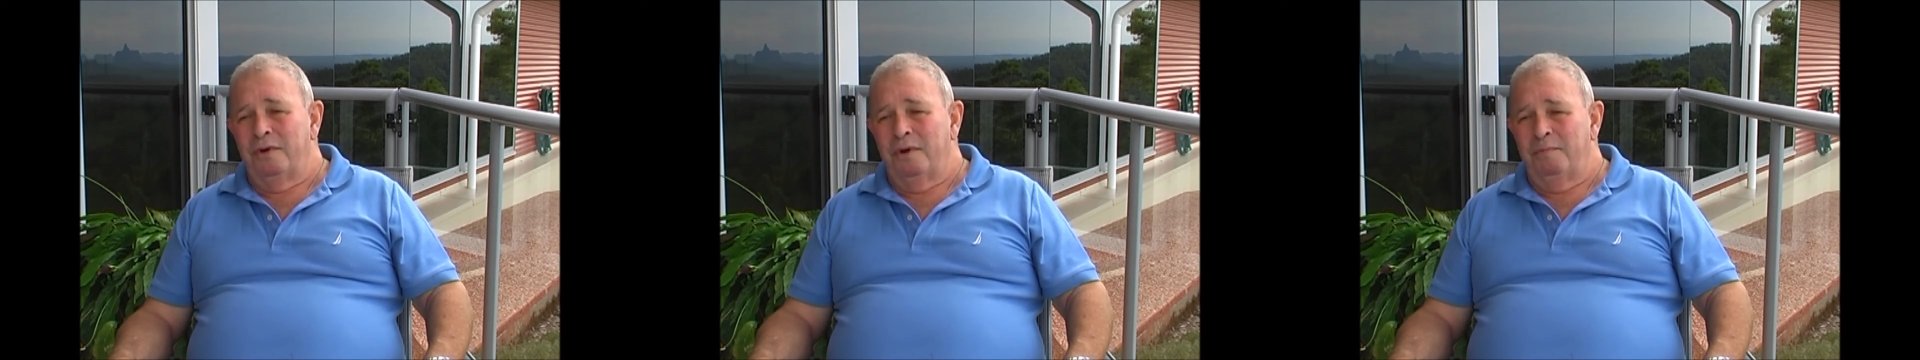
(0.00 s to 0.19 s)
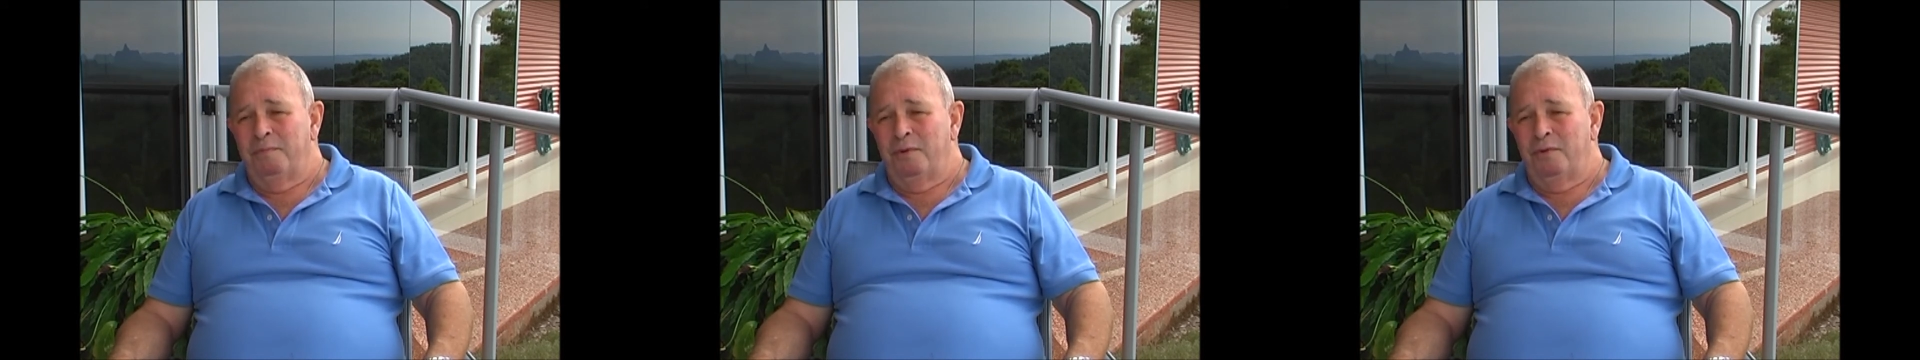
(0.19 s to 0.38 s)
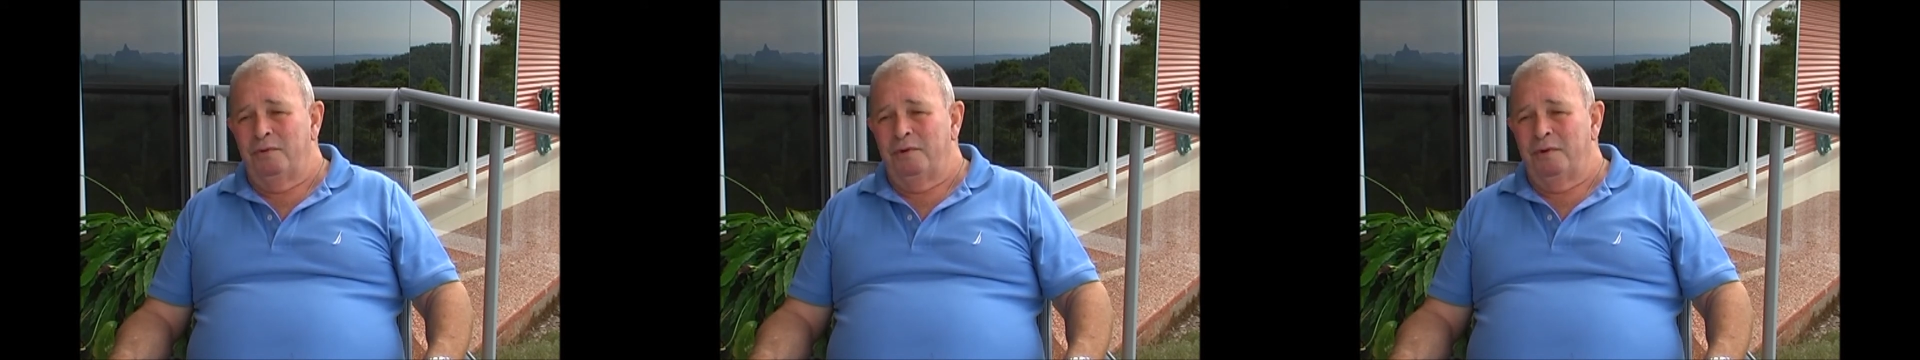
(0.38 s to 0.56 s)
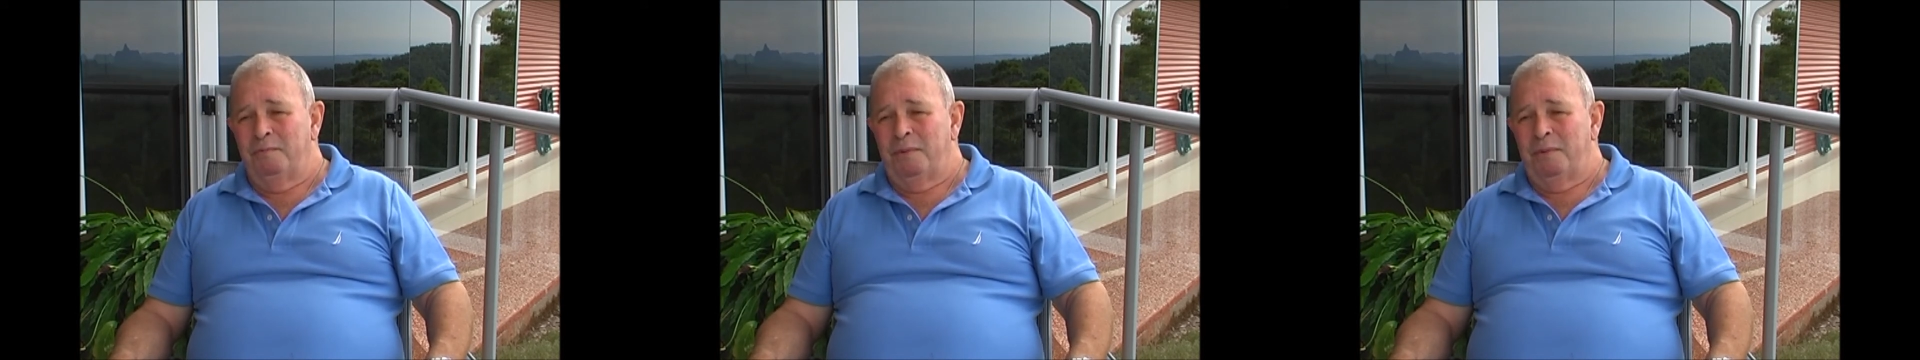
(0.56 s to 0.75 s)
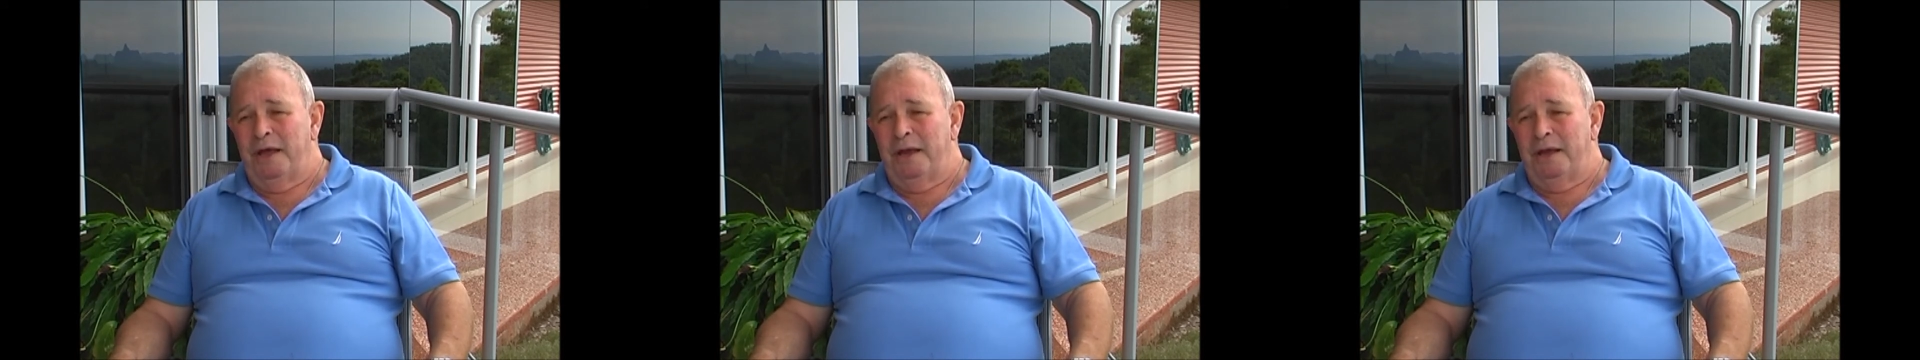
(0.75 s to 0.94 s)
I pulled it
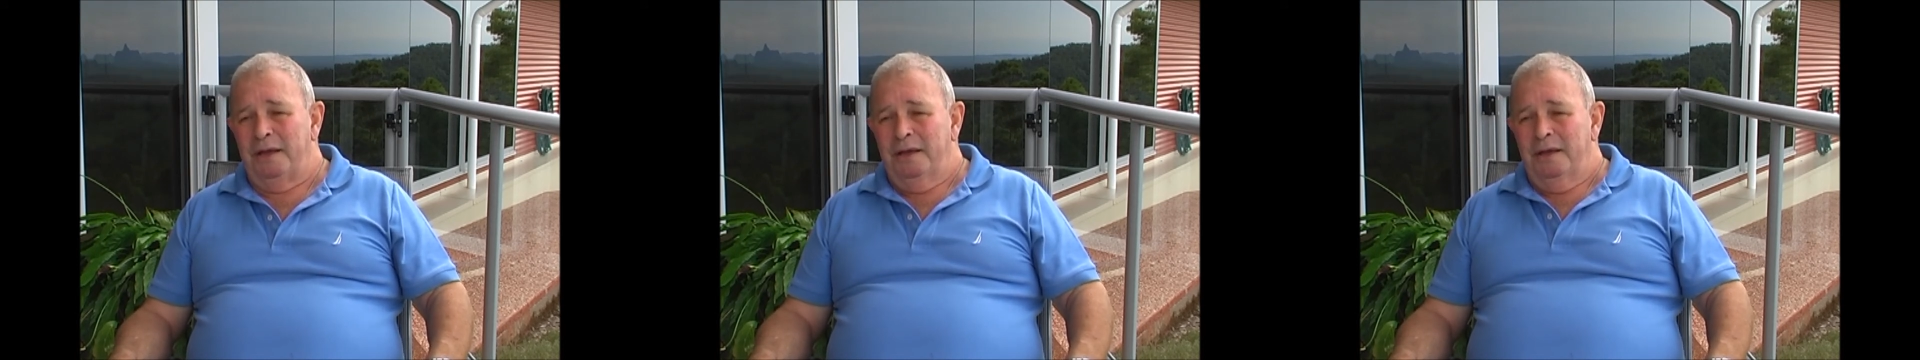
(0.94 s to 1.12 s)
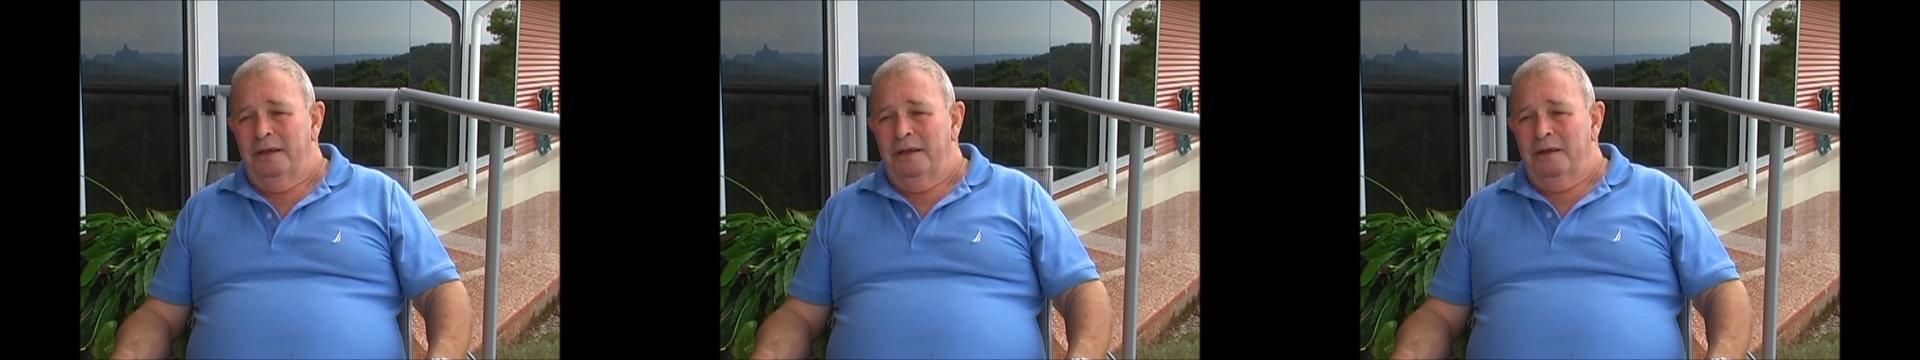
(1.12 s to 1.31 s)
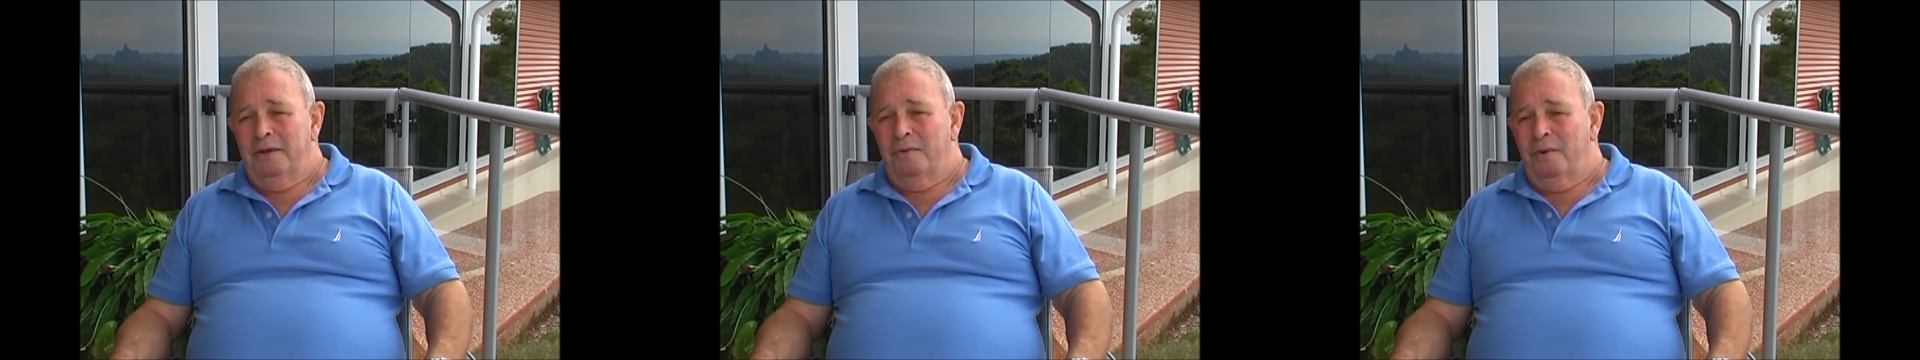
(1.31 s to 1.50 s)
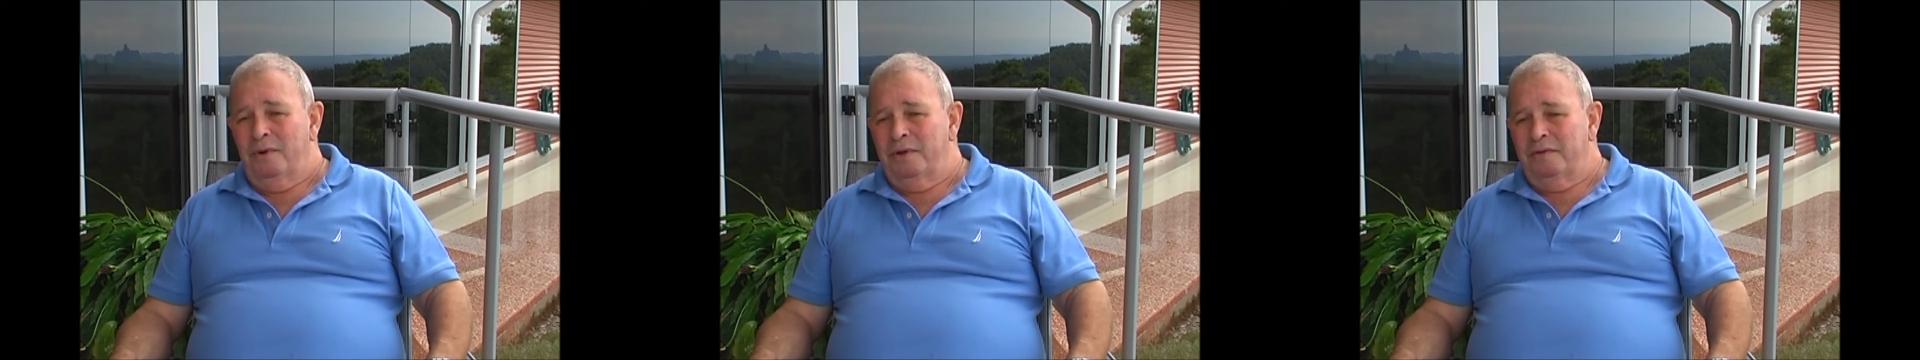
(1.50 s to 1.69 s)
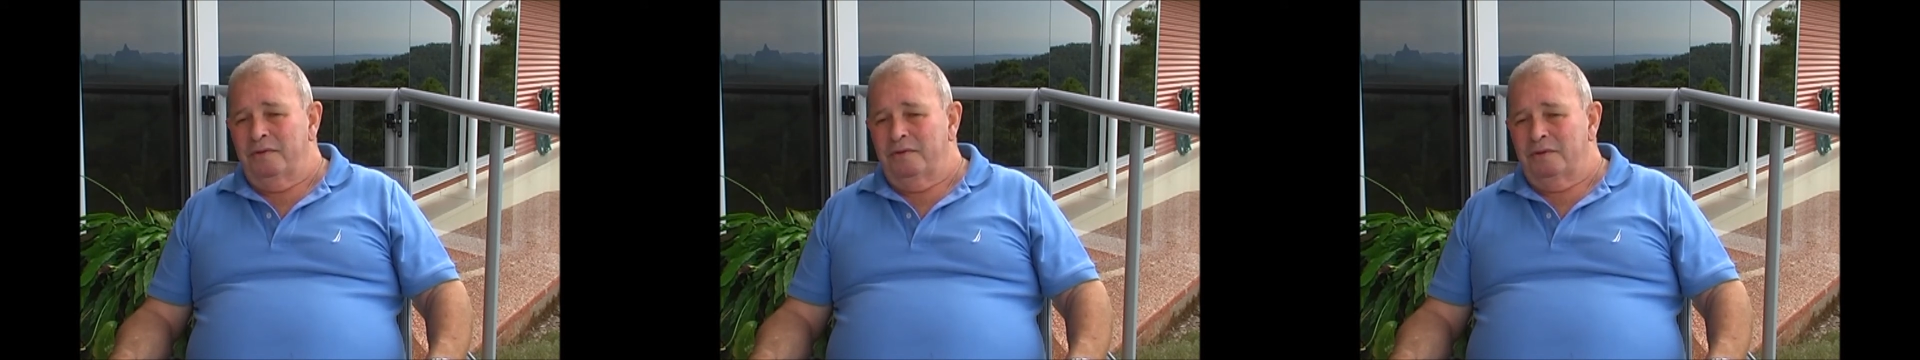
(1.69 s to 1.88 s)
back
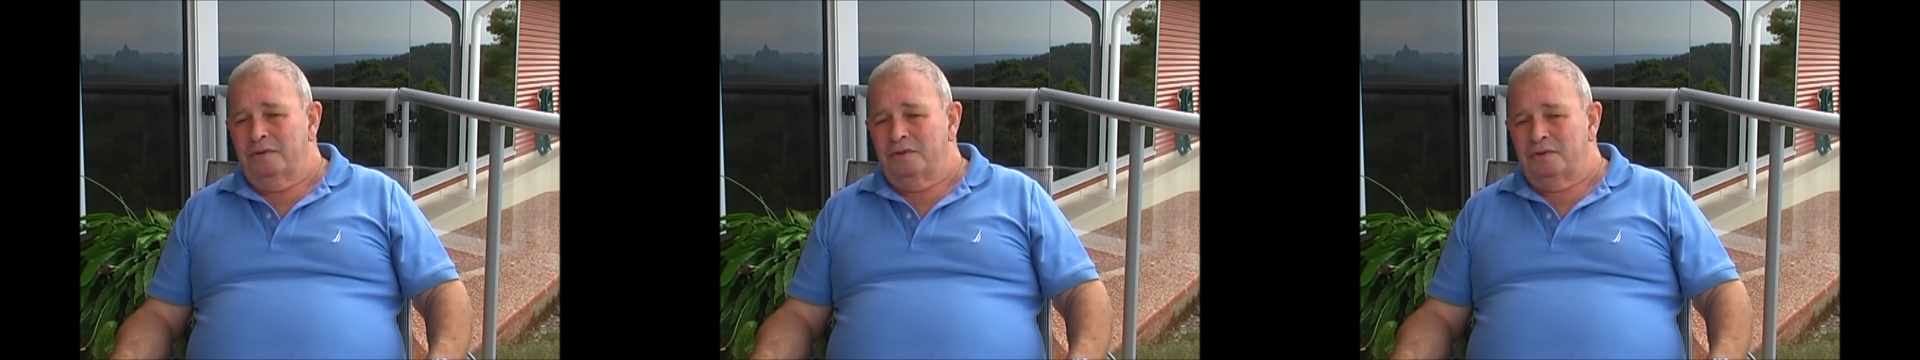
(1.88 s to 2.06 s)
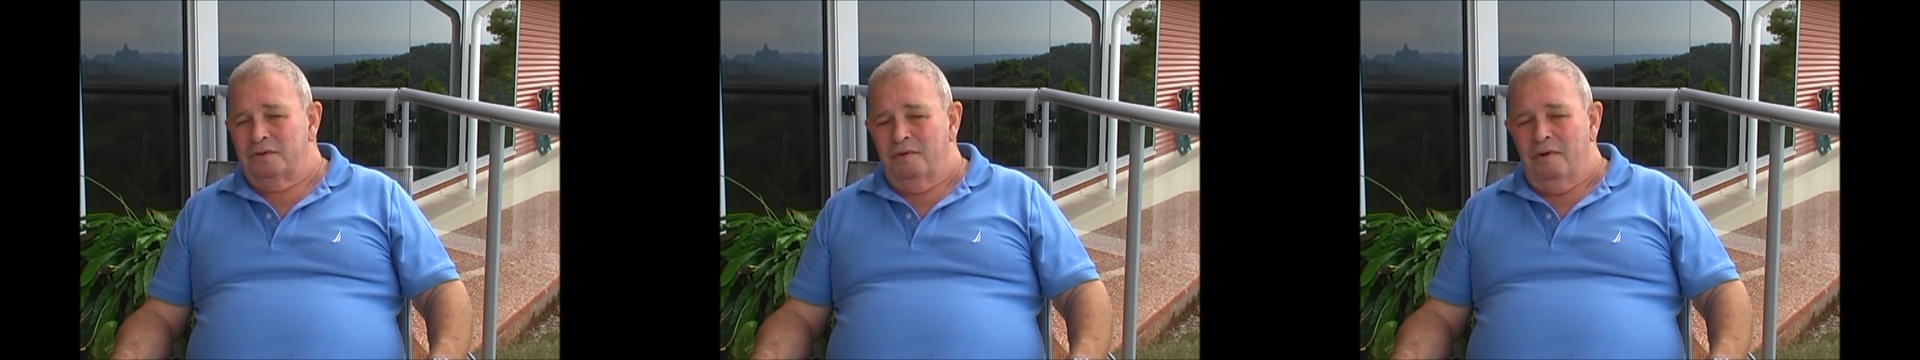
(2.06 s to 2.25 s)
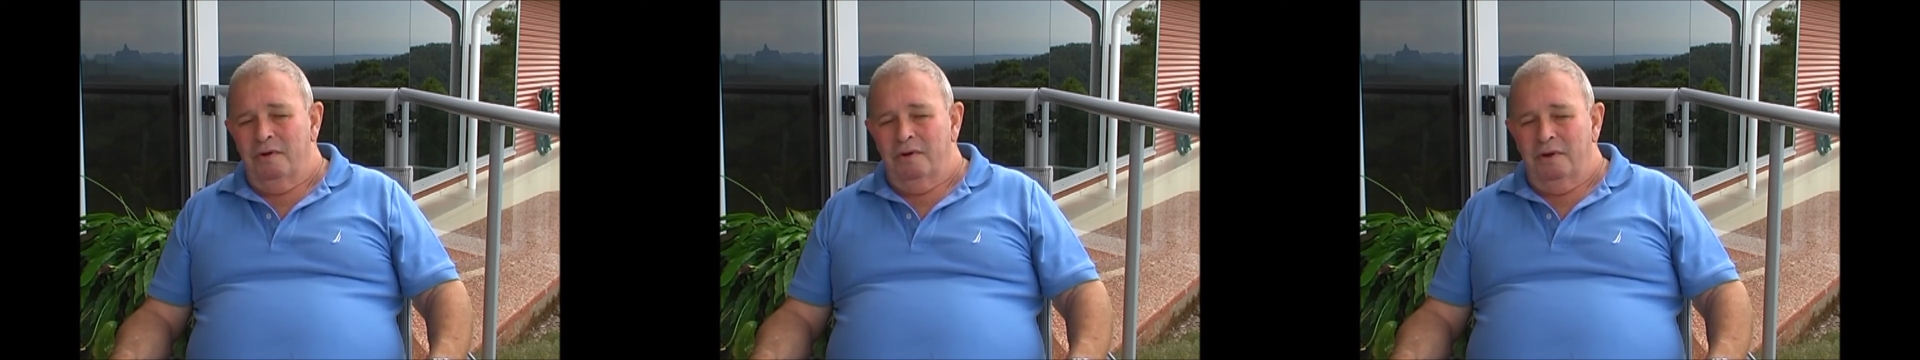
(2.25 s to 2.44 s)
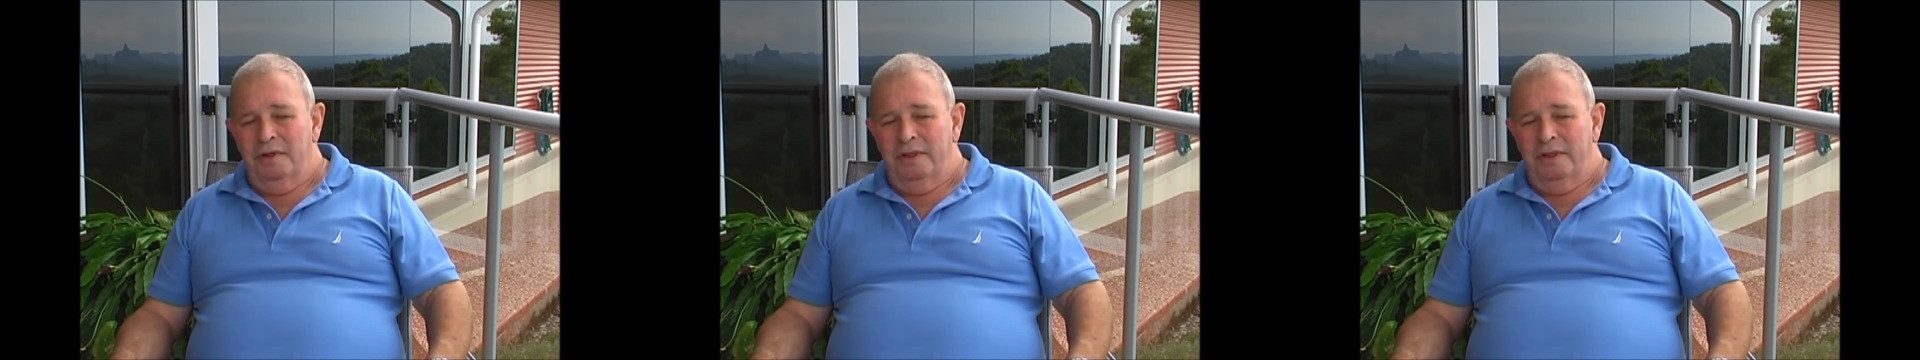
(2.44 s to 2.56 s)
quite strongly.